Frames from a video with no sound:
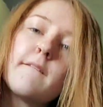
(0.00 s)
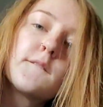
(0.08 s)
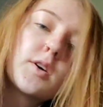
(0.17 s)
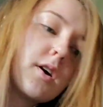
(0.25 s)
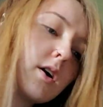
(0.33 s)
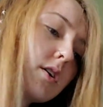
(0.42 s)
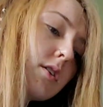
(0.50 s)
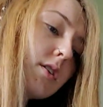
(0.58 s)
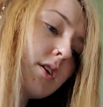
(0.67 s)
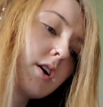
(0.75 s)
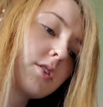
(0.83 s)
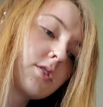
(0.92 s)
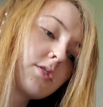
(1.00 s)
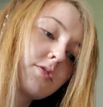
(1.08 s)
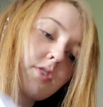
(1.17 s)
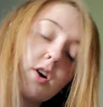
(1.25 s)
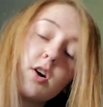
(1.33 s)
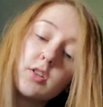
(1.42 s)
for
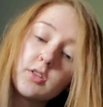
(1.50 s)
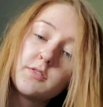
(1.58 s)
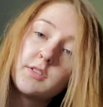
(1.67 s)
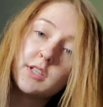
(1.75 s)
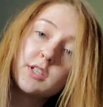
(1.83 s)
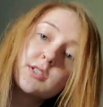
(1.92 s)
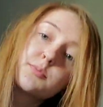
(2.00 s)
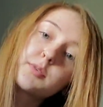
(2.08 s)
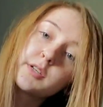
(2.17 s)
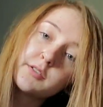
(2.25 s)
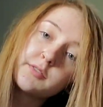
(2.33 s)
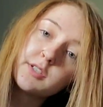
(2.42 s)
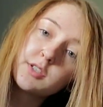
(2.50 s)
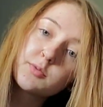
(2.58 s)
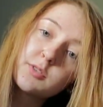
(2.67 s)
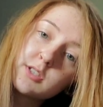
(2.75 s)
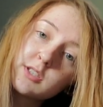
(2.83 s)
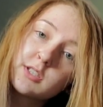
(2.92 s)
all of these previous
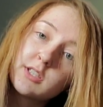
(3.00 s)
ones,